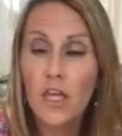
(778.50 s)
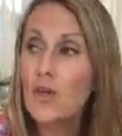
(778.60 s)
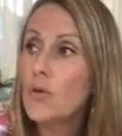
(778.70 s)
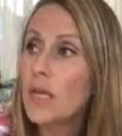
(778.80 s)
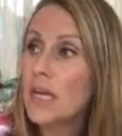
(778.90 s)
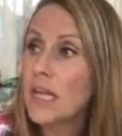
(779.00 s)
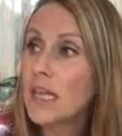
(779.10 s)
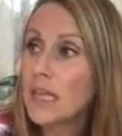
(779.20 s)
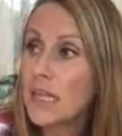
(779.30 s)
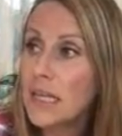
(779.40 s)
You can
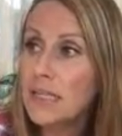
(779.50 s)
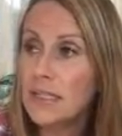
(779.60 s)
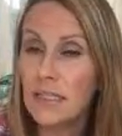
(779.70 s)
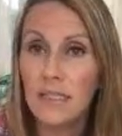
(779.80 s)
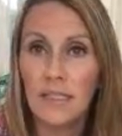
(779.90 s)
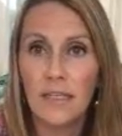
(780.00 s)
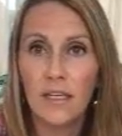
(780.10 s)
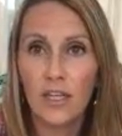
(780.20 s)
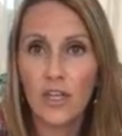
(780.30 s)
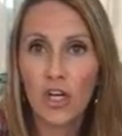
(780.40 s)
cleanse
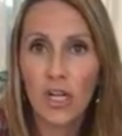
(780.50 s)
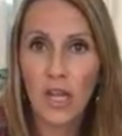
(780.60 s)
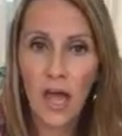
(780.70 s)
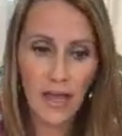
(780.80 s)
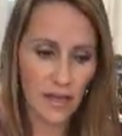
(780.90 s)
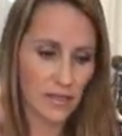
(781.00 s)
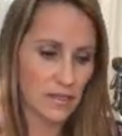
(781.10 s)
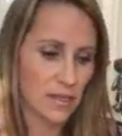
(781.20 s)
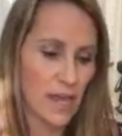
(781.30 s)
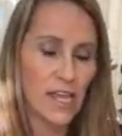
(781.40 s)
your
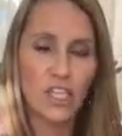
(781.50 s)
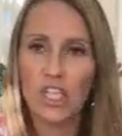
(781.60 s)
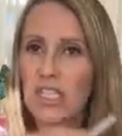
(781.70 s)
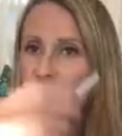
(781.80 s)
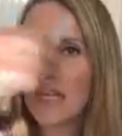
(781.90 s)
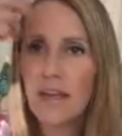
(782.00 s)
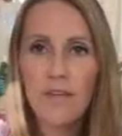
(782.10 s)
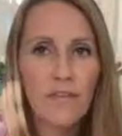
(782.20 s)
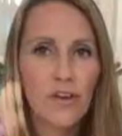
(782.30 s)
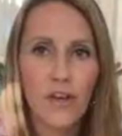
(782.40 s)
client and just
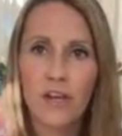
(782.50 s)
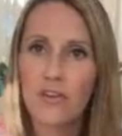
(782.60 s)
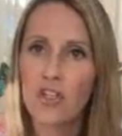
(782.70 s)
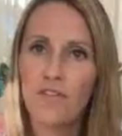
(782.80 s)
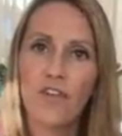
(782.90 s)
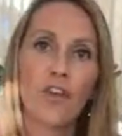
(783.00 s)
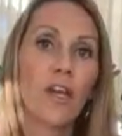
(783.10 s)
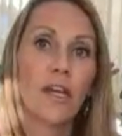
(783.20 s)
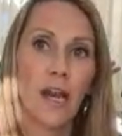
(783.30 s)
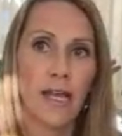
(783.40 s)
give their energy
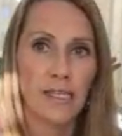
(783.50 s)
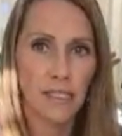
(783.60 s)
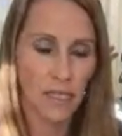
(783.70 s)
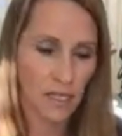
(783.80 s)
field a nice